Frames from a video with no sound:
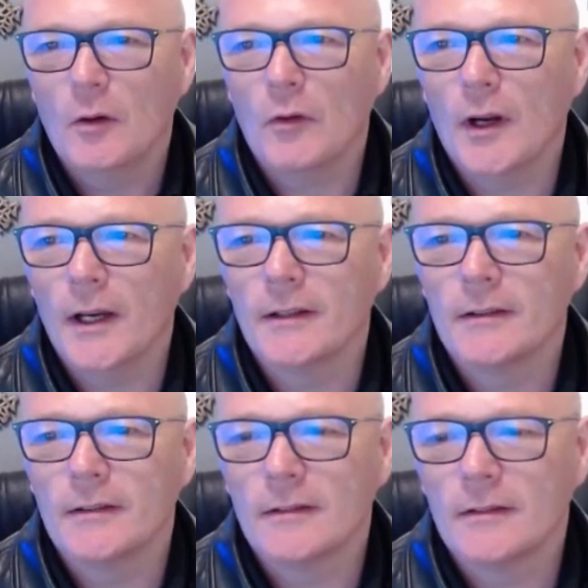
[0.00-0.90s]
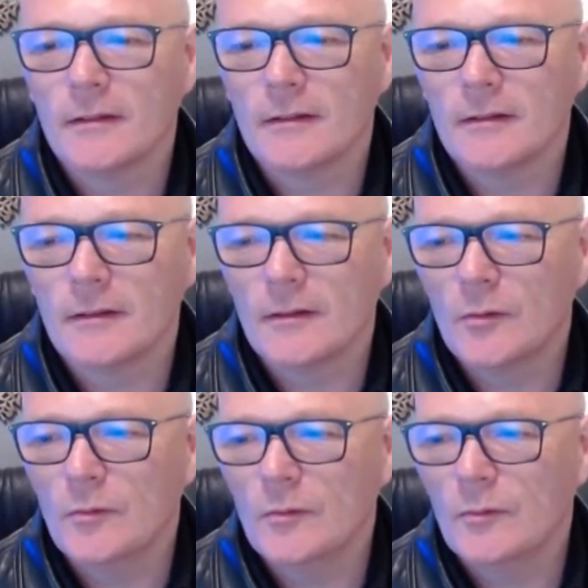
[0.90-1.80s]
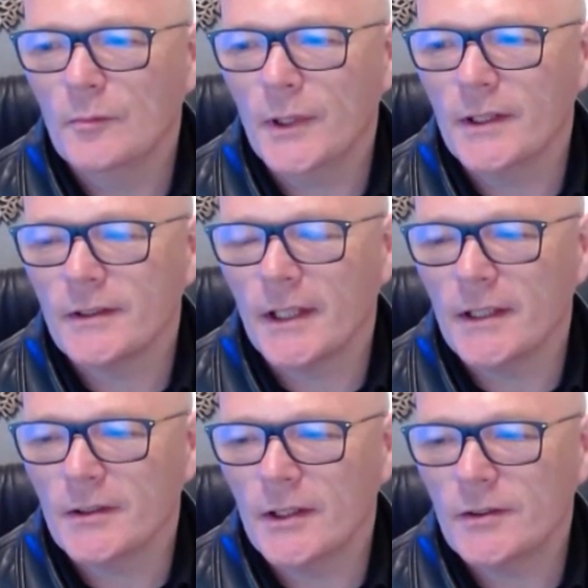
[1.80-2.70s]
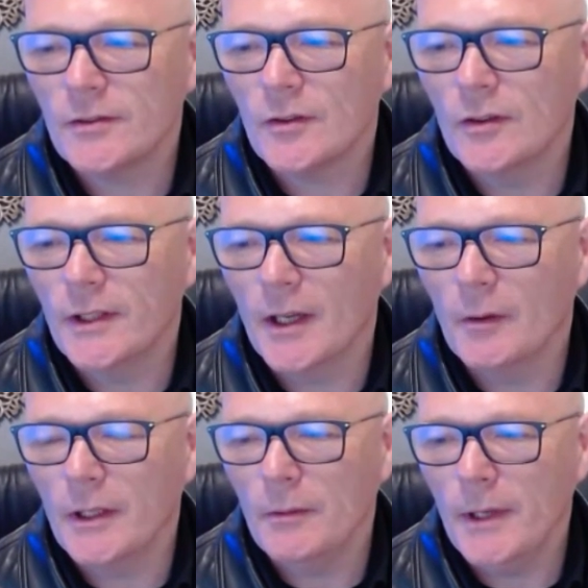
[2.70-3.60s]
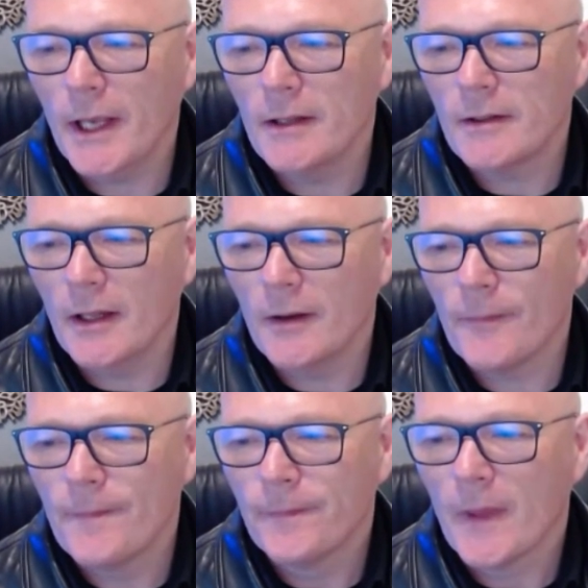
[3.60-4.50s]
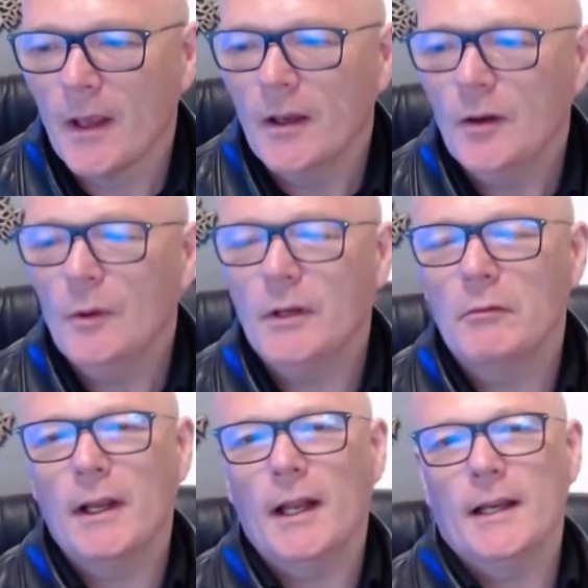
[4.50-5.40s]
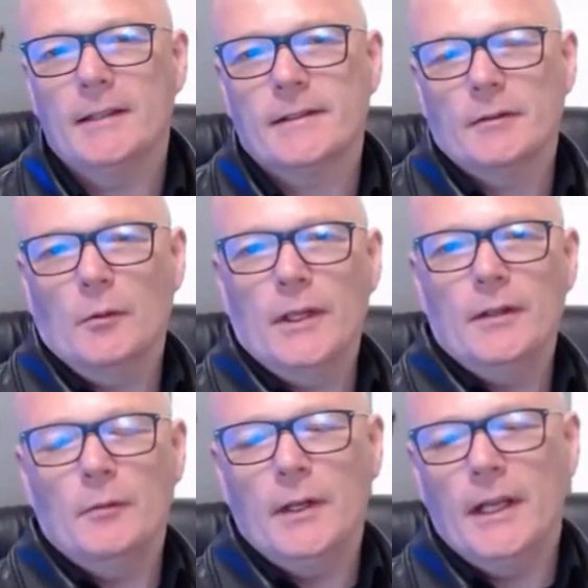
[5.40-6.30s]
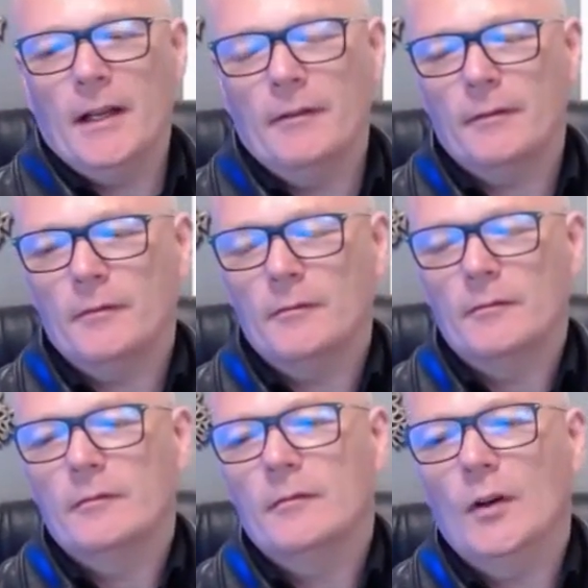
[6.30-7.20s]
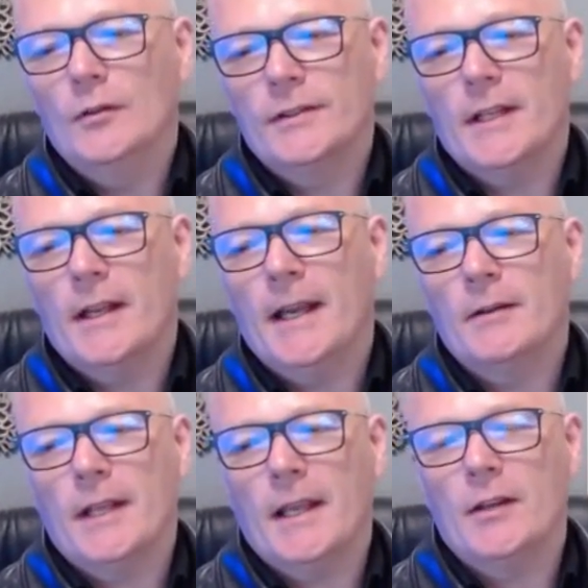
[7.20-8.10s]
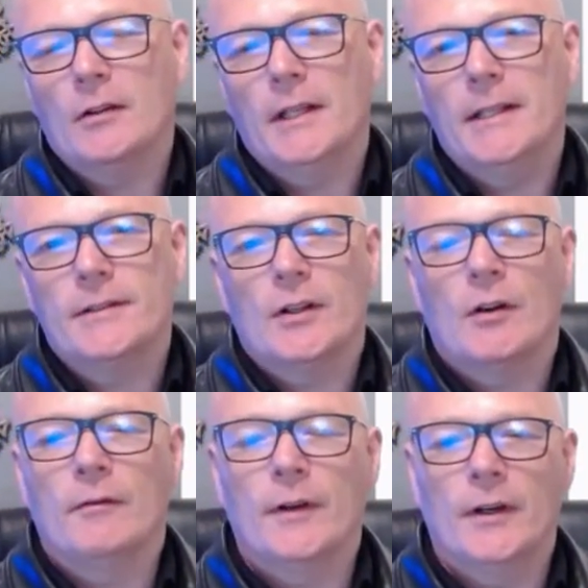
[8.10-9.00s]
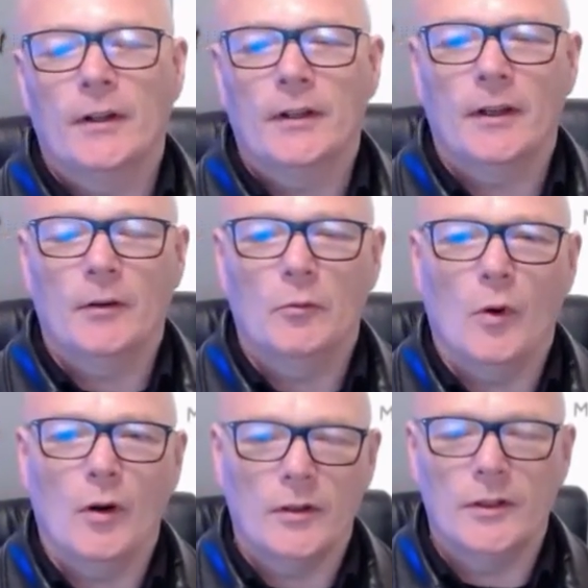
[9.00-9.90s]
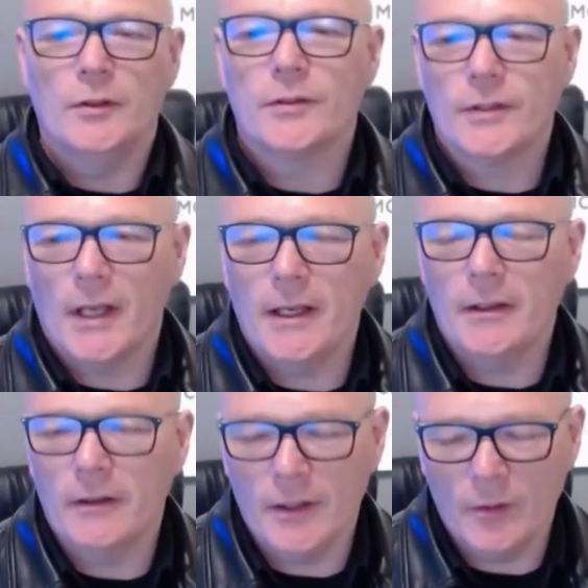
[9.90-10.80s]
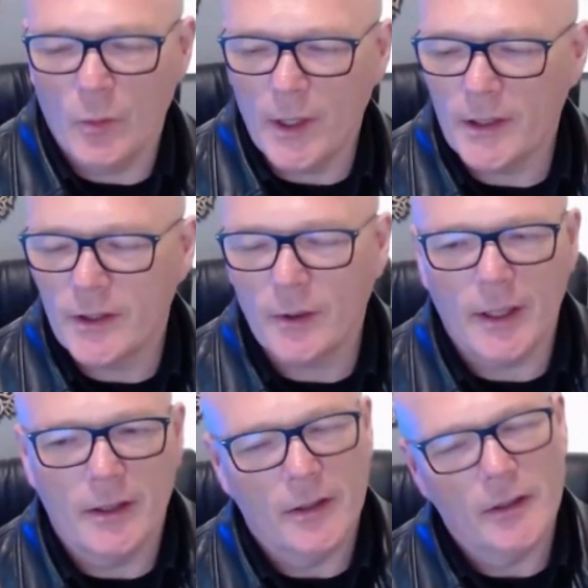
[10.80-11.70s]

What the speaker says: Right. But it's just good, you know, when you get into that, when you realise, when you kind of understand how to get your leads to convert and what you say and the way you do it,